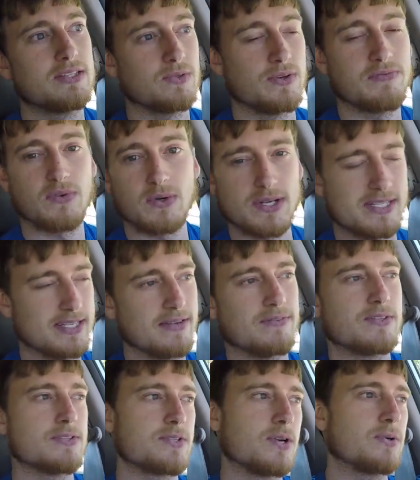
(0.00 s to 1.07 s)

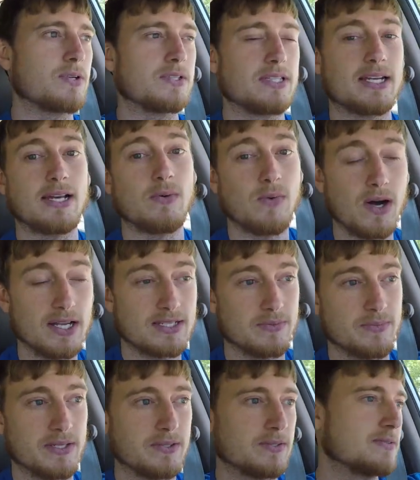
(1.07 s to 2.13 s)
347 stroker that I want
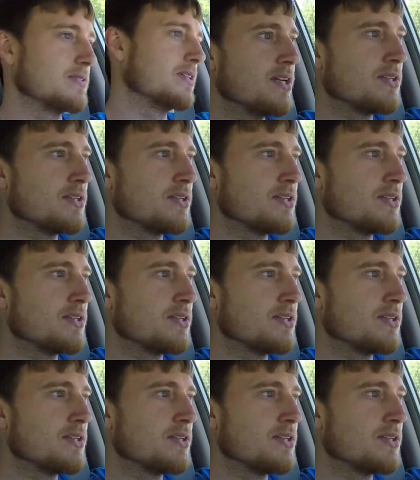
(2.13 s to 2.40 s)
to build.